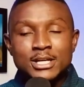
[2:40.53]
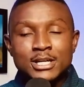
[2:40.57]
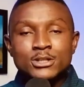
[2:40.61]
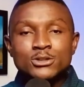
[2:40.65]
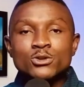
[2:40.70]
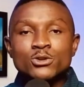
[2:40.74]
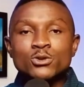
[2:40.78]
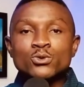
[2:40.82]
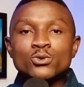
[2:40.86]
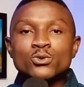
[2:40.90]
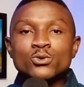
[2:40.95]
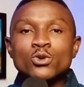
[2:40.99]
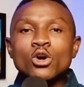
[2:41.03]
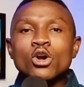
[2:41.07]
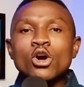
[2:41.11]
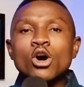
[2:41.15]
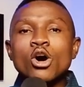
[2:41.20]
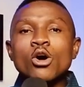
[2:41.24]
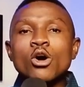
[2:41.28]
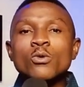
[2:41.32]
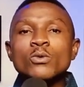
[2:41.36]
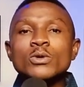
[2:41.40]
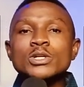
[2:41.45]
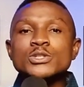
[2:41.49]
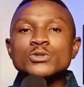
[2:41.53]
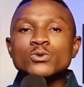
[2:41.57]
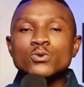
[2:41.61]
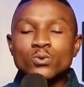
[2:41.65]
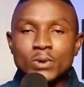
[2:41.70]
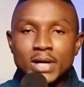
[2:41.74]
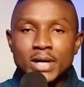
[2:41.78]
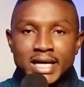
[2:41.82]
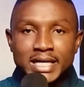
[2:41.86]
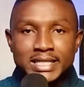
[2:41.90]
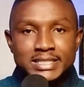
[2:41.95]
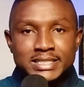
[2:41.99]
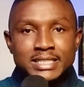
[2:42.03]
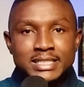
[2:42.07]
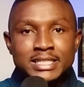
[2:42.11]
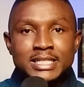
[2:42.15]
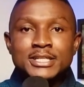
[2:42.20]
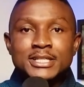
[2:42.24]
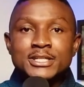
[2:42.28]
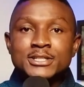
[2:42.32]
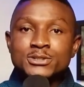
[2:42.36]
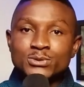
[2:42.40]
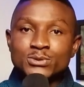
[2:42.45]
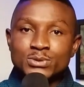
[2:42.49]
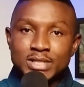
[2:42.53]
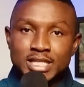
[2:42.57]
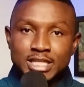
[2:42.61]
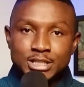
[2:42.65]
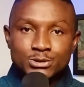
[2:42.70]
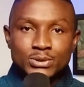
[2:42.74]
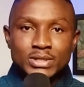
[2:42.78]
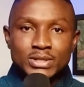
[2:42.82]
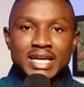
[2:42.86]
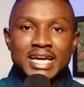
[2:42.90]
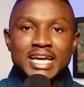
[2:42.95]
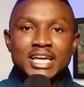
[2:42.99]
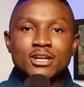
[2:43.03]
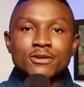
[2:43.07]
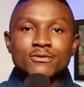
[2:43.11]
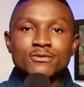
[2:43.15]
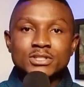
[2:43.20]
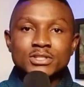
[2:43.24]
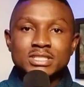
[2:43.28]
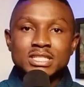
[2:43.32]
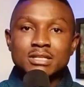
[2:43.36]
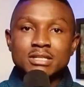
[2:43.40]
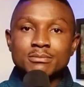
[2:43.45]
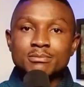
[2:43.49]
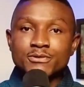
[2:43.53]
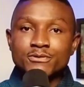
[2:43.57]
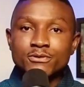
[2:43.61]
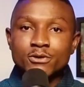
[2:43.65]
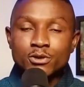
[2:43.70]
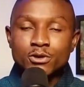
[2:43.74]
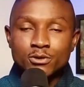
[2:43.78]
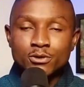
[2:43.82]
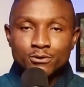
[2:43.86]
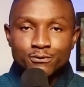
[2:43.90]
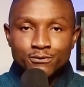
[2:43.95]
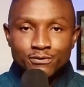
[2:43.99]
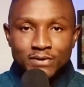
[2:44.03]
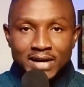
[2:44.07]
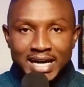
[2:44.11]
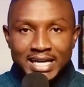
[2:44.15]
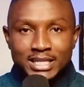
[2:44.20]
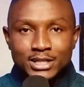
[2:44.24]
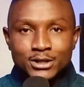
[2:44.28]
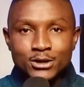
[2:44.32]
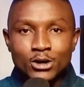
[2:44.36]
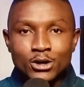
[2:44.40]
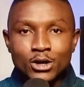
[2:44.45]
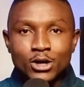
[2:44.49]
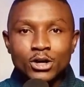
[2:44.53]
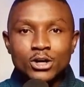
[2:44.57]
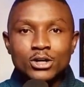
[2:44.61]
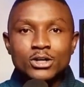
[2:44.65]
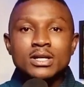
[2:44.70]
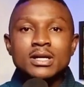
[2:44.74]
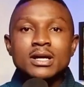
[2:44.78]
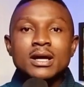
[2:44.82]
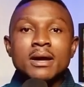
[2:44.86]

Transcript: So do not always wait to get to the end of yourself before you find God.